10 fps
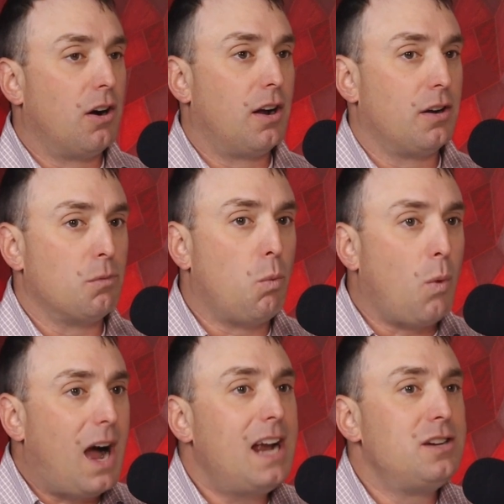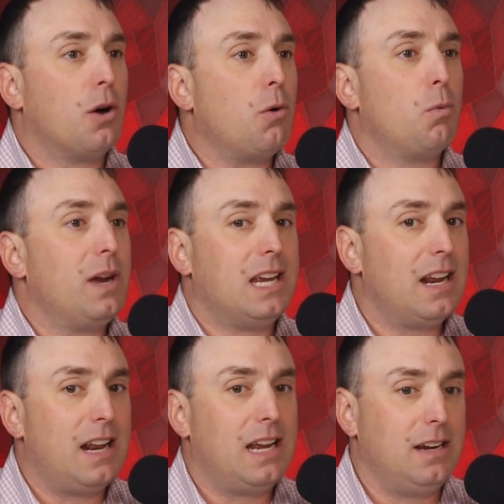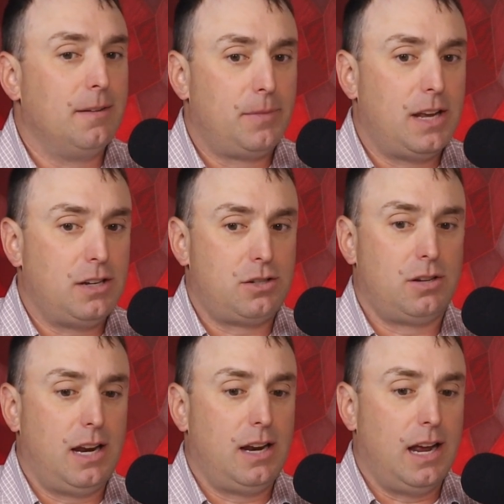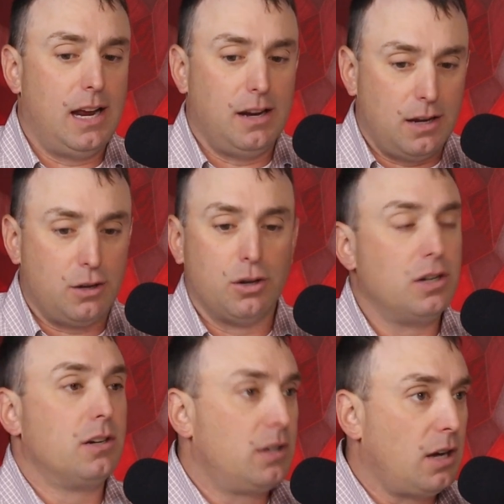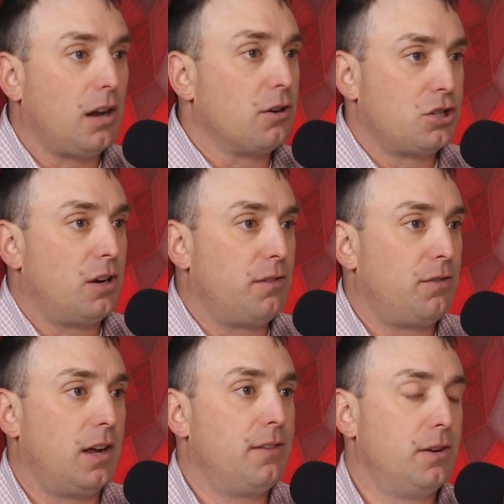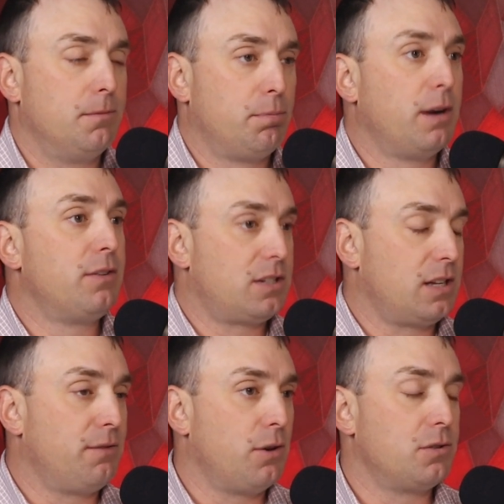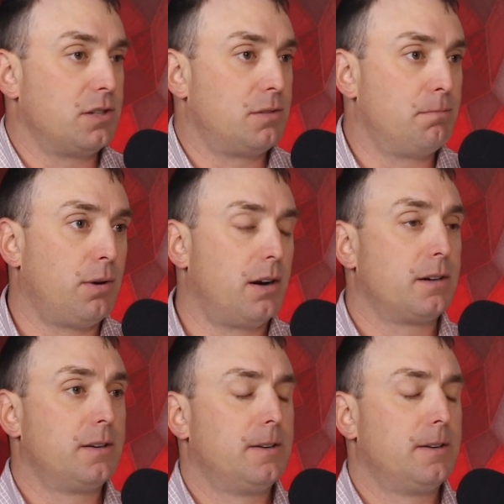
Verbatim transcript: are on on why don't we get a a, a, a good color shelf life shelf previously life that, frozen yeah. product.